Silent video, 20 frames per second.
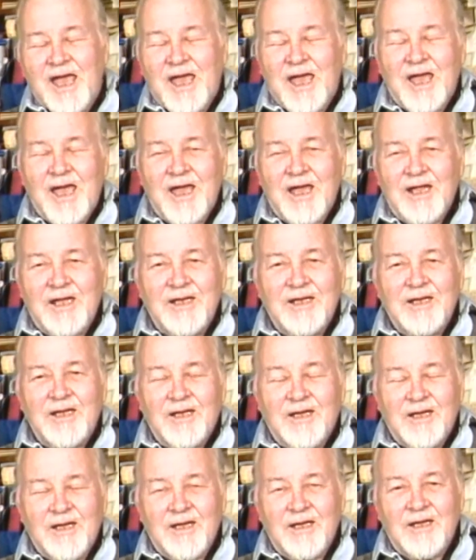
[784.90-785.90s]
And
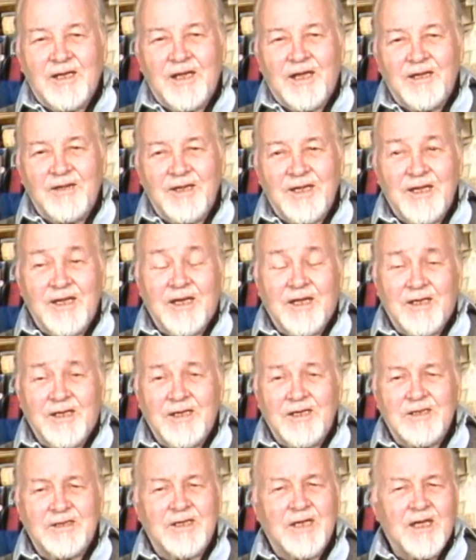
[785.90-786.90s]
the
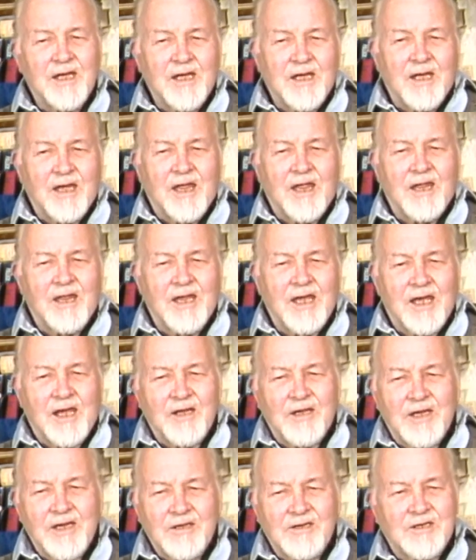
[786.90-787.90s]
others,
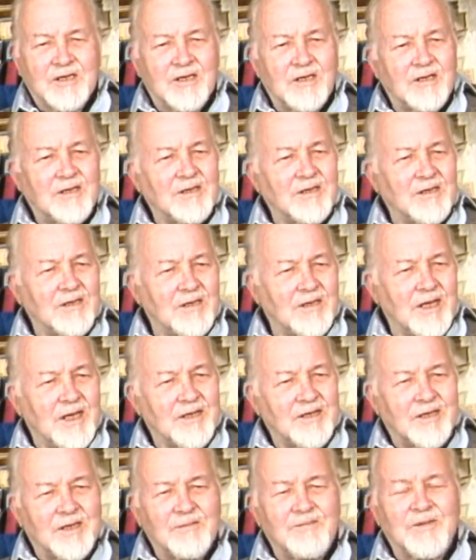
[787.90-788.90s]
that he should
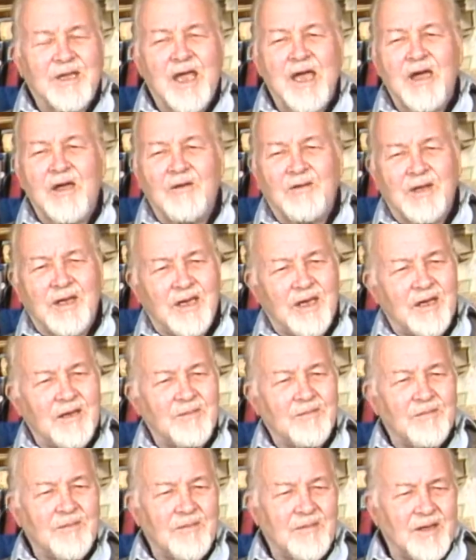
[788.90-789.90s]
let them down
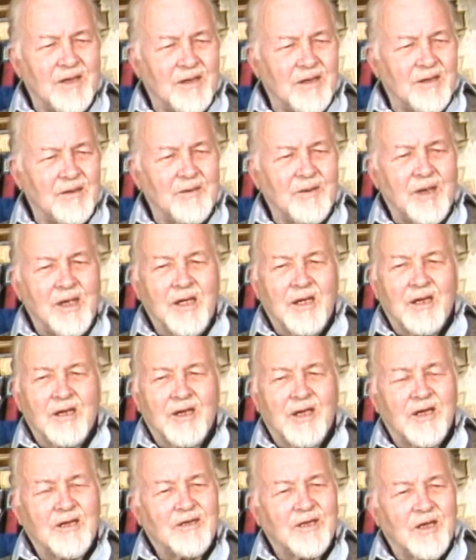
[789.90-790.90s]
and
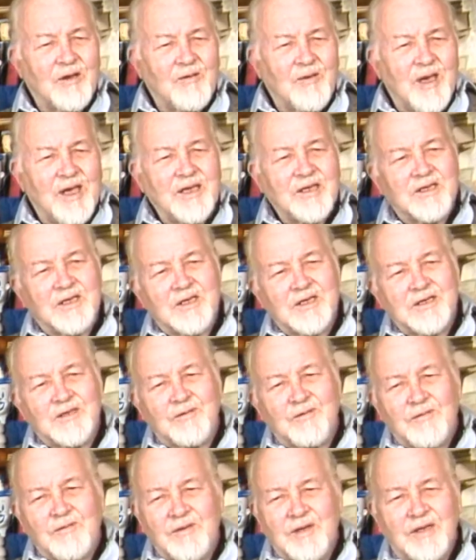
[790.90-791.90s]
cut their
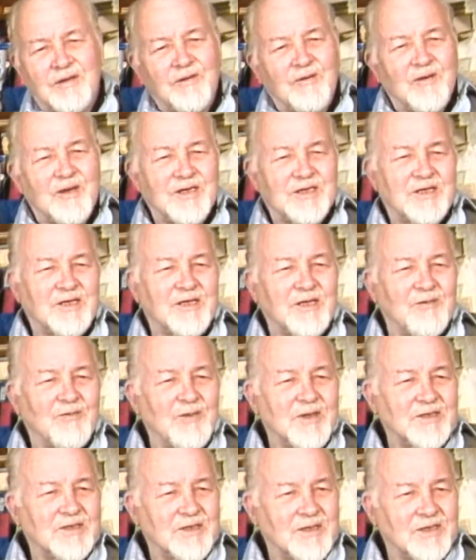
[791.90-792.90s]
wages when the rest of the
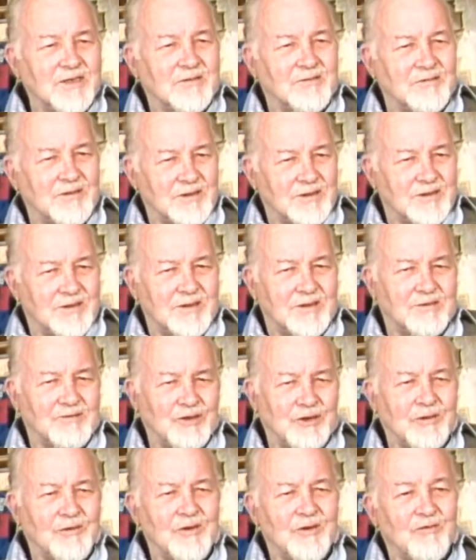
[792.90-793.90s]
business was
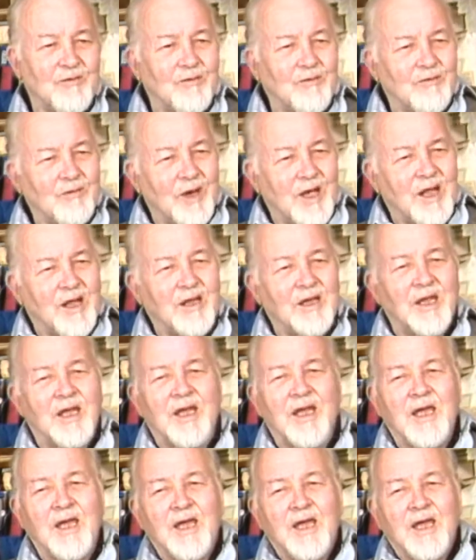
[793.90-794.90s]
doing well.